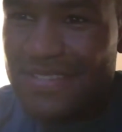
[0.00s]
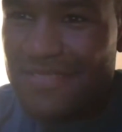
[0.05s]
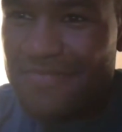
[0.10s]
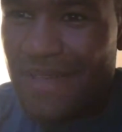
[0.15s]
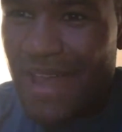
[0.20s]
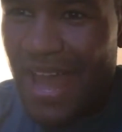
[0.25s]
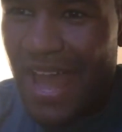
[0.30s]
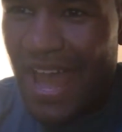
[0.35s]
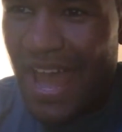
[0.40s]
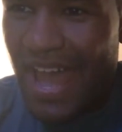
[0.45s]

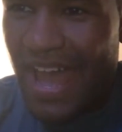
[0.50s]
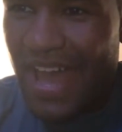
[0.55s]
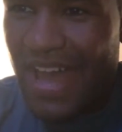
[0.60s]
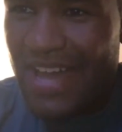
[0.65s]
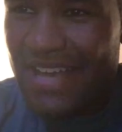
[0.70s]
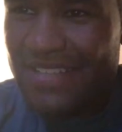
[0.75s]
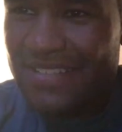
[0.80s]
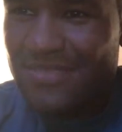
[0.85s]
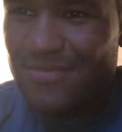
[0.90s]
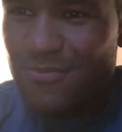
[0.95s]
some
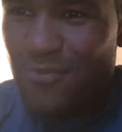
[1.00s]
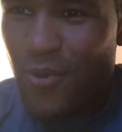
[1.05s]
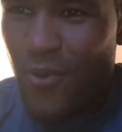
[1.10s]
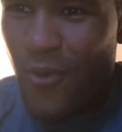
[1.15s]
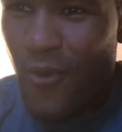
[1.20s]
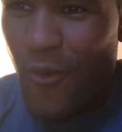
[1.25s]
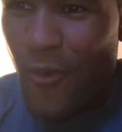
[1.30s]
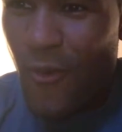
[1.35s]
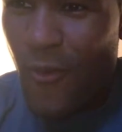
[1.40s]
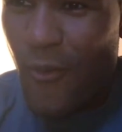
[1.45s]
ass.
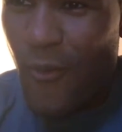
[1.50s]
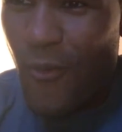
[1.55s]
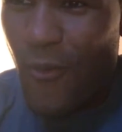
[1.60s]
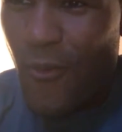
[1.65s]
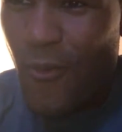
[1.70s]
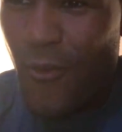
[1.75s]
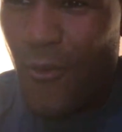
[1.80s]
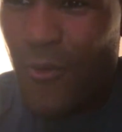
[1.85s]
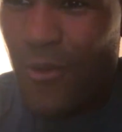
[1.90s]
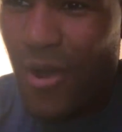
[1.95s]

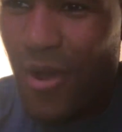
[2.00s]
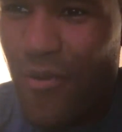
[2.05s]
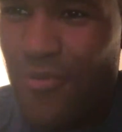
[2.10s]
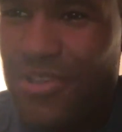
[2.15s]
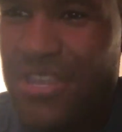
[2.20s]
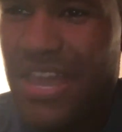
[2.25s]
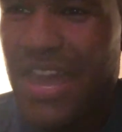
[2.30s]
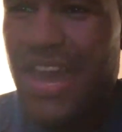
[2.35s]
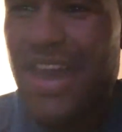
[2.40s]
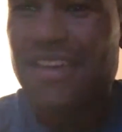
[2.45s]
Woo! Oh
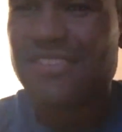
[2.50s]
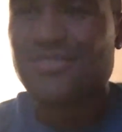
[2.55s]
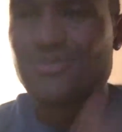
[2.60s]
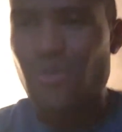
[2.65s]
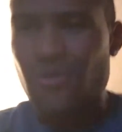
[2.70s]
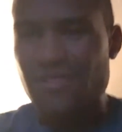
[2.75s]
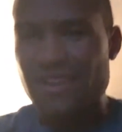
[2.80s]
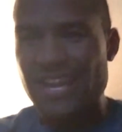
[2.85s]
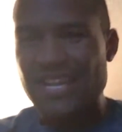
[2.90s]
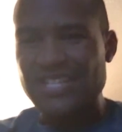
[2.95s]
yeah,
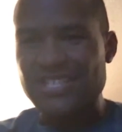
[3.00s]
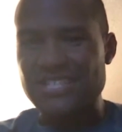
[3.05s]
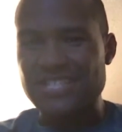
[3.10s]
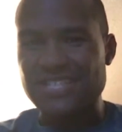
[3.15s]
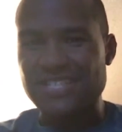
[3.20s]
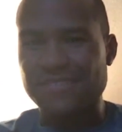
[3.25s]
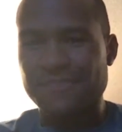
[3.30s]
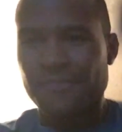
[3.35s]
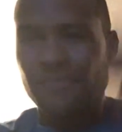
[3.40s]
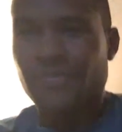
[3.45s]
Soul
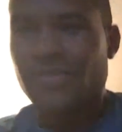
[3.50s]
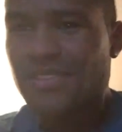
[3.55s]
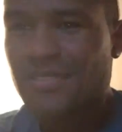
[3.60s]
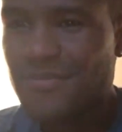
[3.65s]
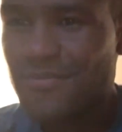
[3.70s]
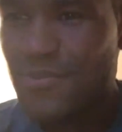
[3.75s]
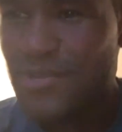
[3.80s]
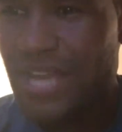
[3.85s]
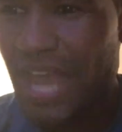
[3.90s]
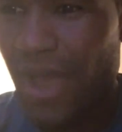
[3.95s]
Nation,
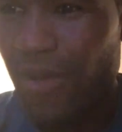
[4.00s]
we